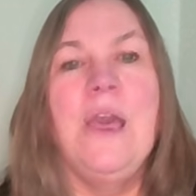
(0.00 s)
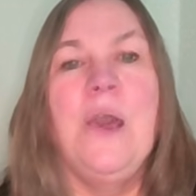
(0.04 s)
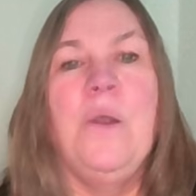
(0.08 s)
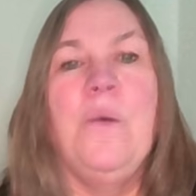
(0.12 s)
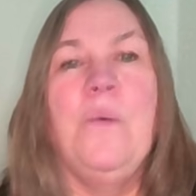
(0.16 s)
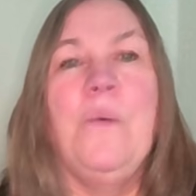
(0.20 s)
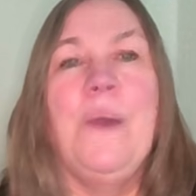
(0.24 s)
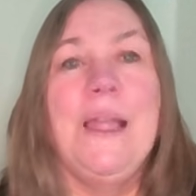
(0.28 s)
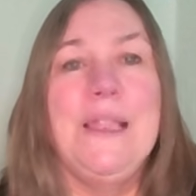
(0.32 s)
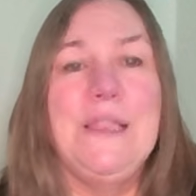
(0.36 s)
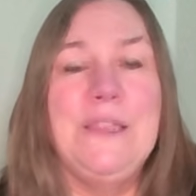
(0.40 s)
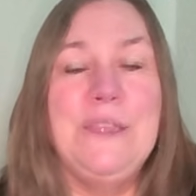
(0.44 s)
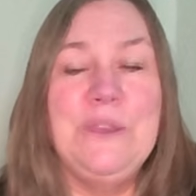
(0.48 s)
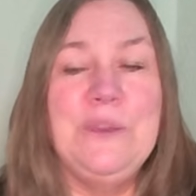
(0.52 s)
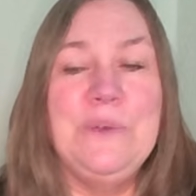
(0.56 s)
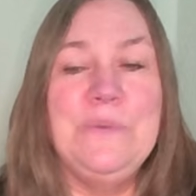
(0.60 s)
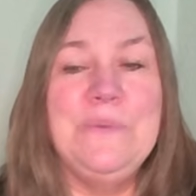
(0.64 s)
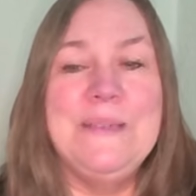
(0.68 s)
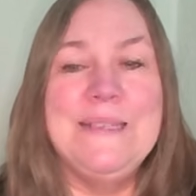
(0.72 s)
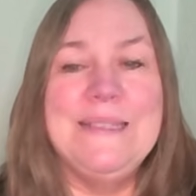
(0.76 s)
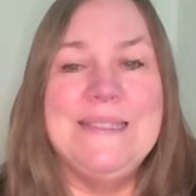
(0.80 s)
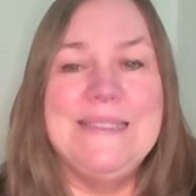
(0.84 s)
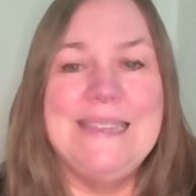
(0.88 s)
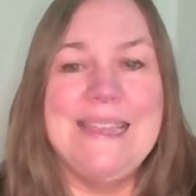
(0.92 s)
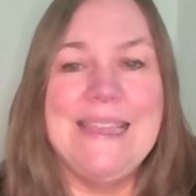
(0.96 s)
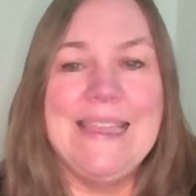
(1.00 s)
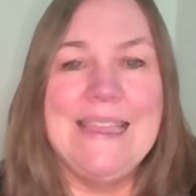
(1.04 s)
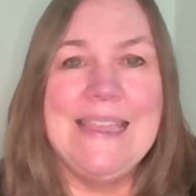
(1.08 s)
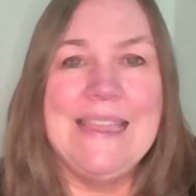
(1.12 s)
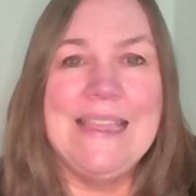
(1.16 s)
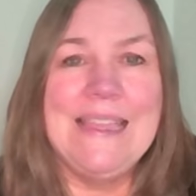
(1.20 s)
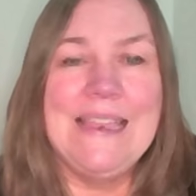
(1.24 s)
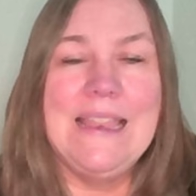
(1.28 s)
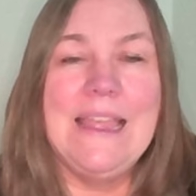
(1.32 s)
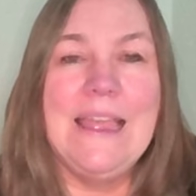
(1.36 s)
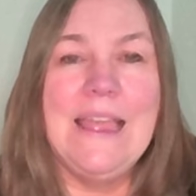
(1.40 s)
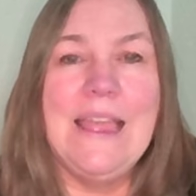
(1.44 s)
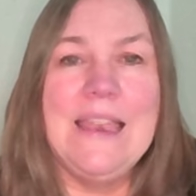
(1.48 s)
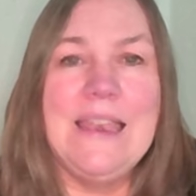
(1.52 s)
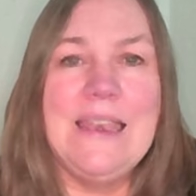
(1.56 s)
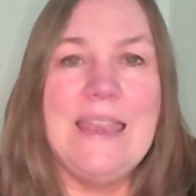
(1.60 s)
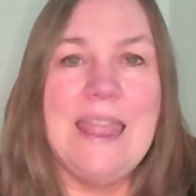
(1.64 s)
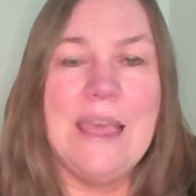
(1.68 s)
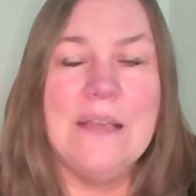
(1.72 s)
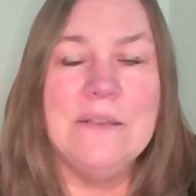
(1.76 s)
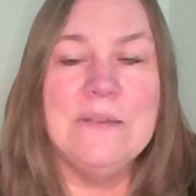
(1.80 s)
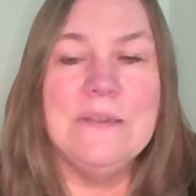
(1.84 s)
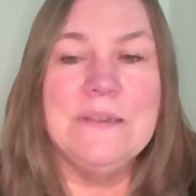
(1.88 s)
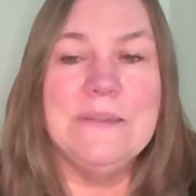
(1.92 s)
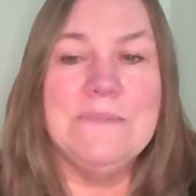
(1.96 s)
When you mistaken
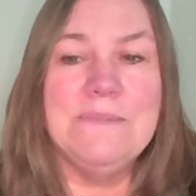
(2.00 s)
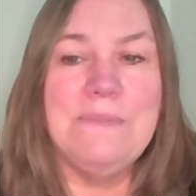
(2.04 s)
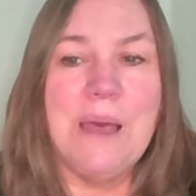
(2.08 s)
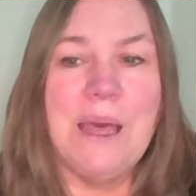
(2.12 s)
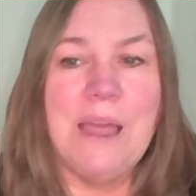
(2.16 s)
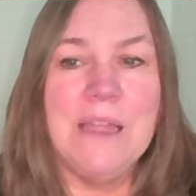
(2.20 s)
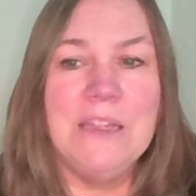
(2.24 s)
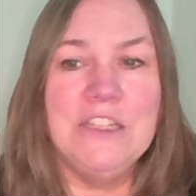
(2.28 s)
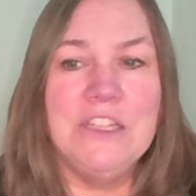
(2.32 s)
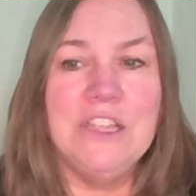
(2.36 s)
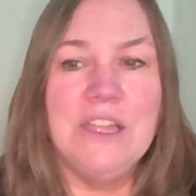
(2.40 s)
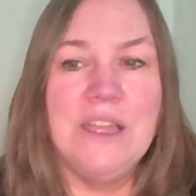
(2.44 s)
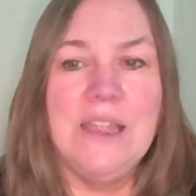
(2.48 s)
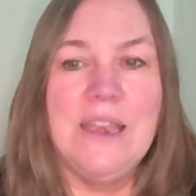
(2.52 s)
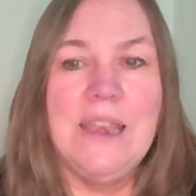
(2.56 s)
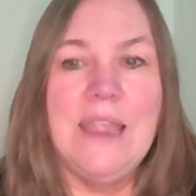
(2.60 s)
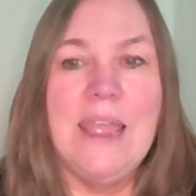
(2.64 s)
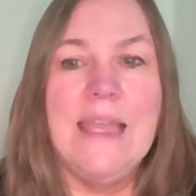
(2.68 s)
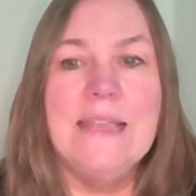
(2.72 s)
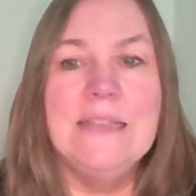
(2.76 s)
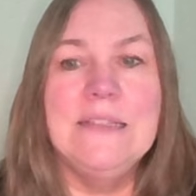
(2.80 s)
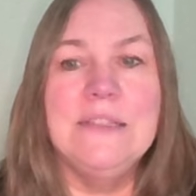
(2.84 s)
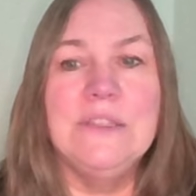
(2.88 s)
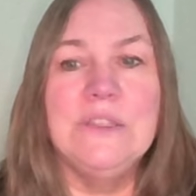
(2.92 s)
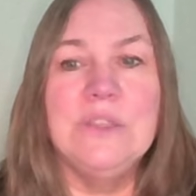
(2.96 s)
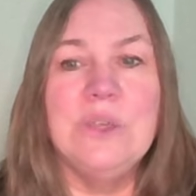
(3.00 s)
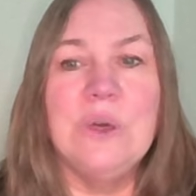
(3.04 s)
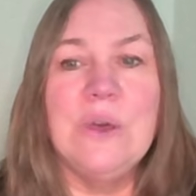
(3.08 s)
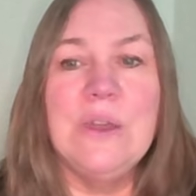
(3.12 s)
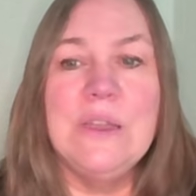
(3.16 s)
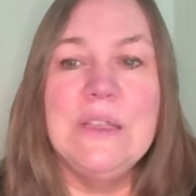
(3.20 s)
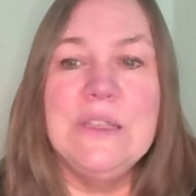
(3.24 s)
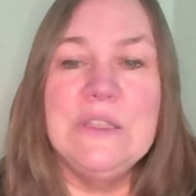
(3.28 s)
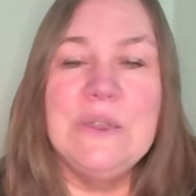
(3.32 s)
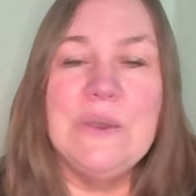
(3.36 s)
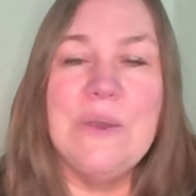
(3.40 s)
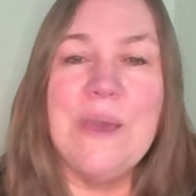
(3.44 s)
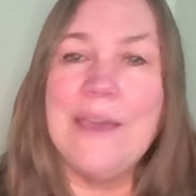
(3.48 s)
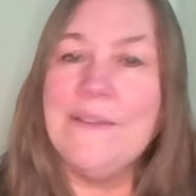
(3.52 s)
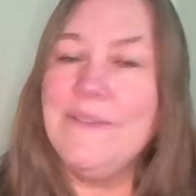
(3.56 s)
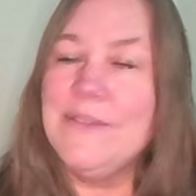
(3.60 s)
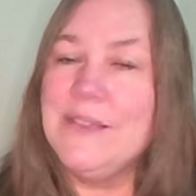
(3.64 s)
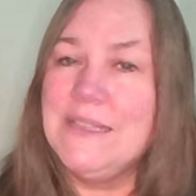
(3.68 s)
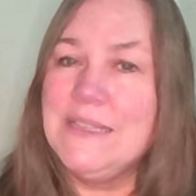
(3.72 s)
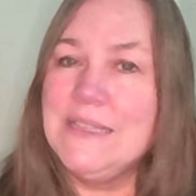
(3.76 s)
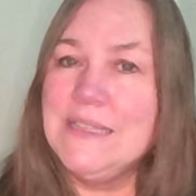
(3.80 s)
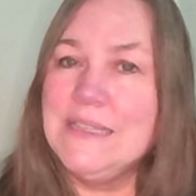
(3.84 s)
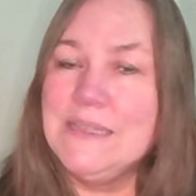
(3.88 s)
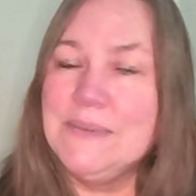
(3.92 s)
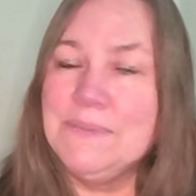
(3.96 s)
announce Mahjong, as long as you haven't
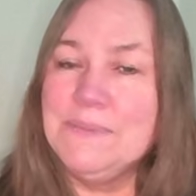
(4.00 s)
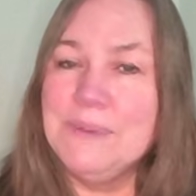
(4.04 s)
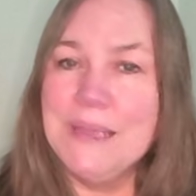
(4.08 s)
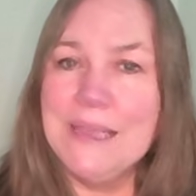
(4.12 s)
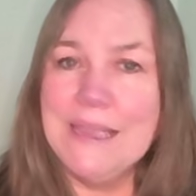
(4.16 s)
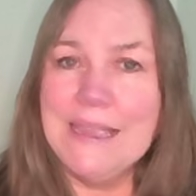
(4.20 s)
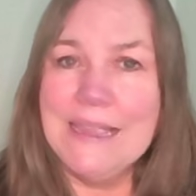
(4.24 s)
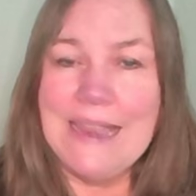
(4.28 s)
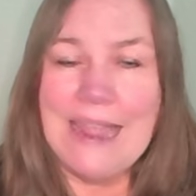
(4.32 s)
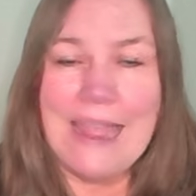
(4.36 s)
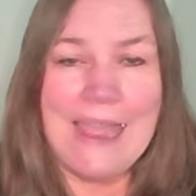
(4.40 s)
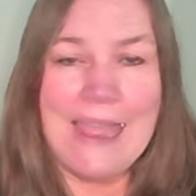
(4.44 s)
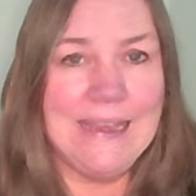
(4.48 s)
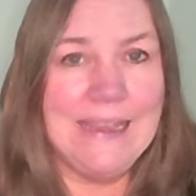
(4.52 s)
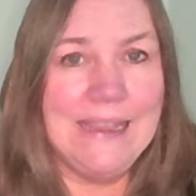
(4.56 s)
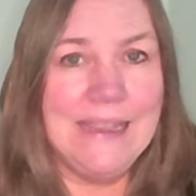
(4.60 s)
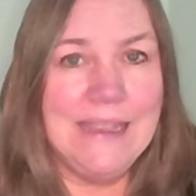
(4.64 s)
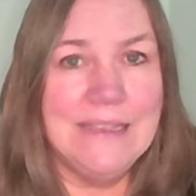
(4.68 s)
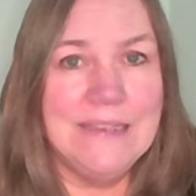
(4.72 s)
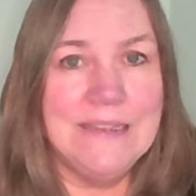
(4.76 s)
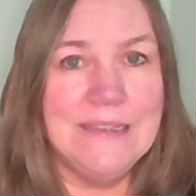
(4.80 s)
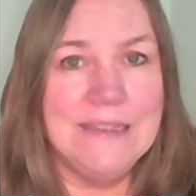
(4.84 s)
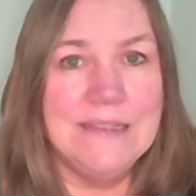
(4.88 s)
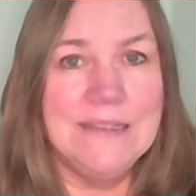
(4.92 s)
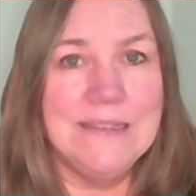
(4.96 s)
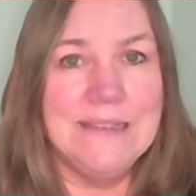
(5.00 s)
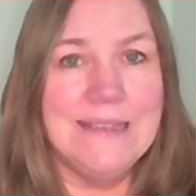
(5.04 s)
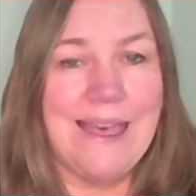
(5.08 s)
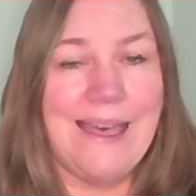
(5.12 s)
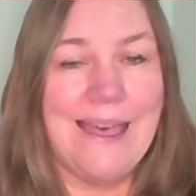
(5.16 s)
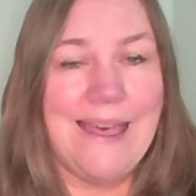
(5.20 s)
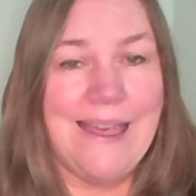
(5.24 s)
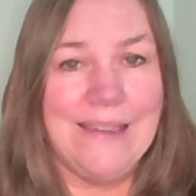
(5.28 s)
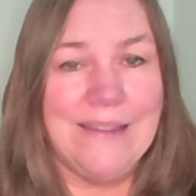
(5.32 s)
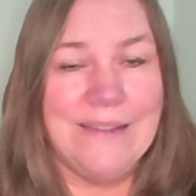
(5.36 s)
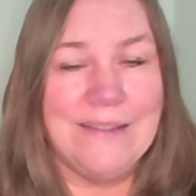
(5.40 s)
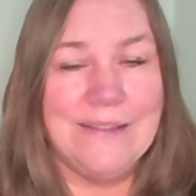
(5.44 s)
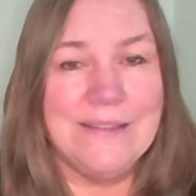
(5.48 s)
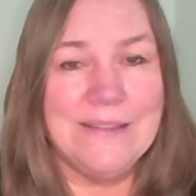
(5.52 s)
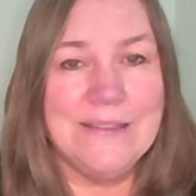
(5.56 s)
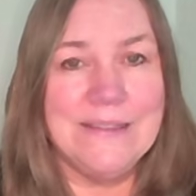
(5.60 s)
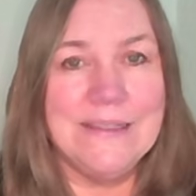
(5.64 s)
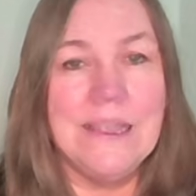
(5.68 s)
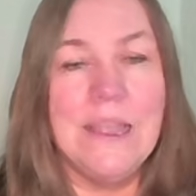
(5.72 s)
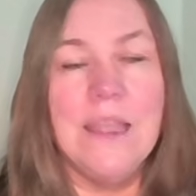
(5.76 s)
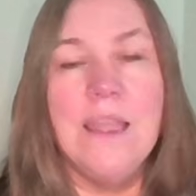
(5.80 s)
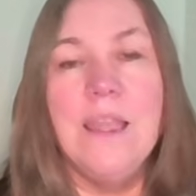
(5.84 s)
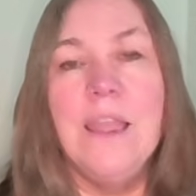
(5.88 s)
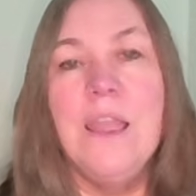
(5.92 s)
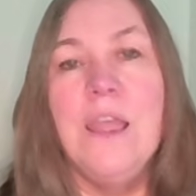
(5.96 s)
displayed any tiles,
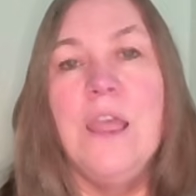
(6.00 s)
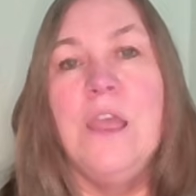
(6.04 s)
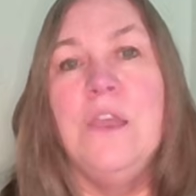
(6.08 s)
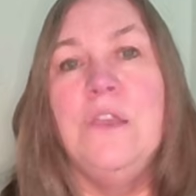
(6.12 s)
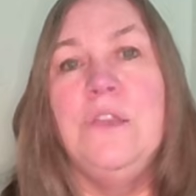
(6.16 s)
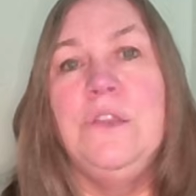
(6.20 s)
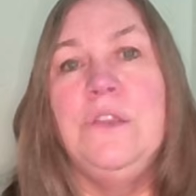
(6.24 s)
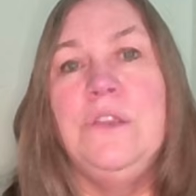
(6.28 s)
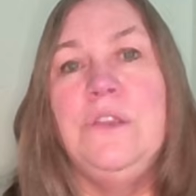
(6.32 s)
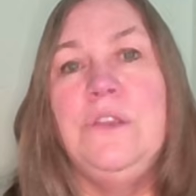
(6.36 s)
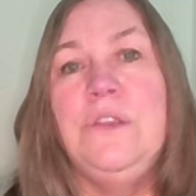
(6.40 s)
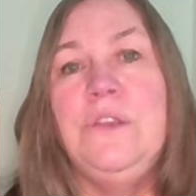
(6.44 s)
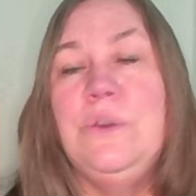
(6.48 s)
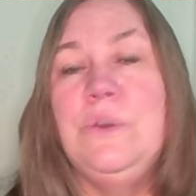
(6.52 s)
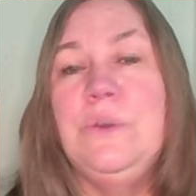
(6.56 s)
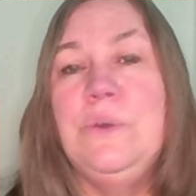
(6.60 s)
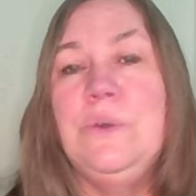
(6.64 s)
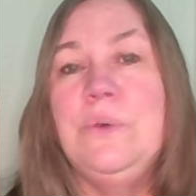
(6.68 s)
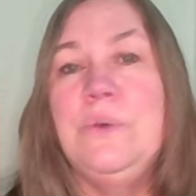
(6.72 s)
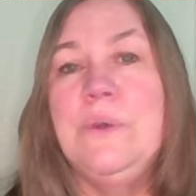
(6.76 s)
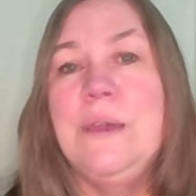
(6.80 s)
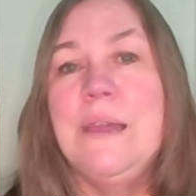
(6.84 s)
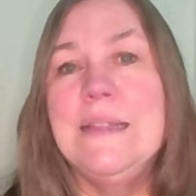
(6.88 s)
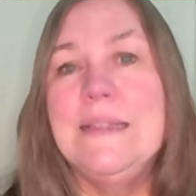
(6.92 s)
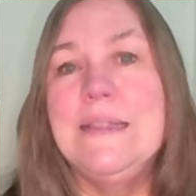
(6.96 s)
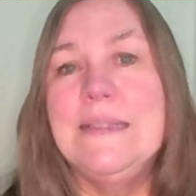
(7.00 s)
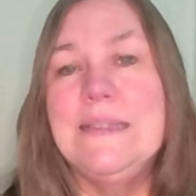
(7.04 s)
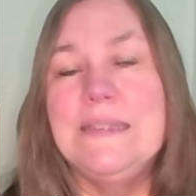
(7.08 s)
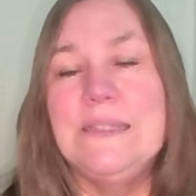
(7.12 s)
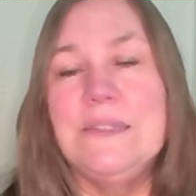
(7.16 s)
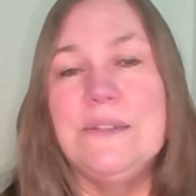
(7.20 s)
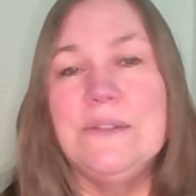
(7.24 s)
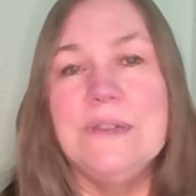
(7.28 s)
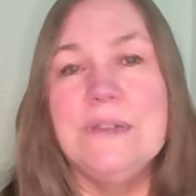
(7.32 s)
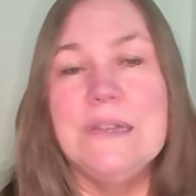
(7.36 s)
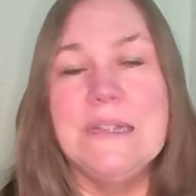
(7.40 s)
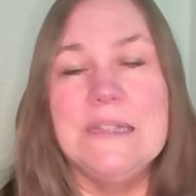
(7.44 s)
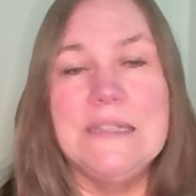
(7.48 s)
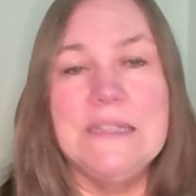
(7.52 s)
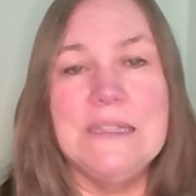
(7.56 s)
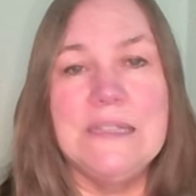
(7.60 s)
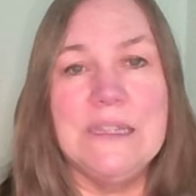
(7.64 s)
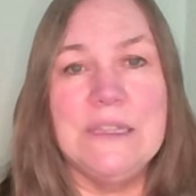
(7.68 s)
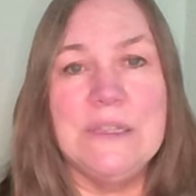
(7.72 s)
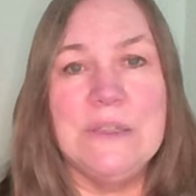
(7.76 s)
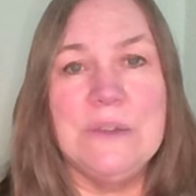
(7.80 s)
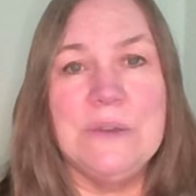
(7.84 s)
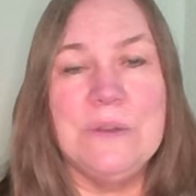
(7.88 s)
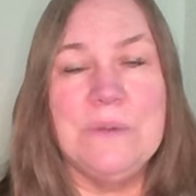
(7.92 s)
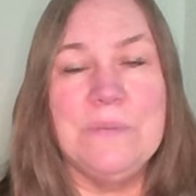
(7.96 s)
you can still
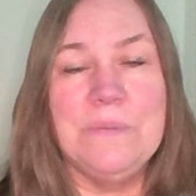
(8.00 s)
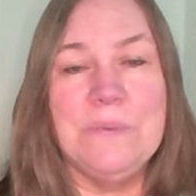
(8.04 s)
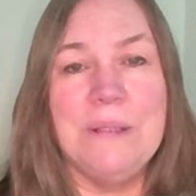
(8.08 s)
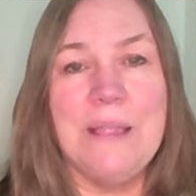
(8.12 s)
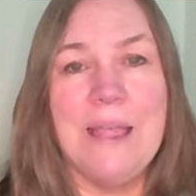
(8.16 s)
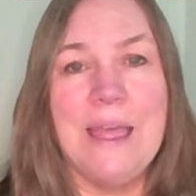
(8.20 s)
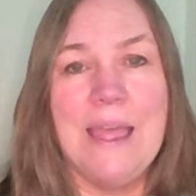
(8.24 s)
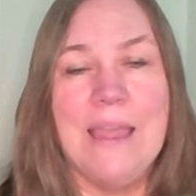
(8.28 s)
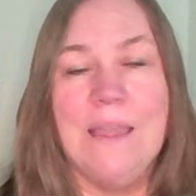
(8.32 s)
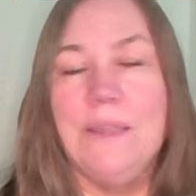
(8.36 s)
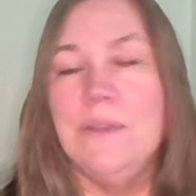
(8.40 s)
continue to play.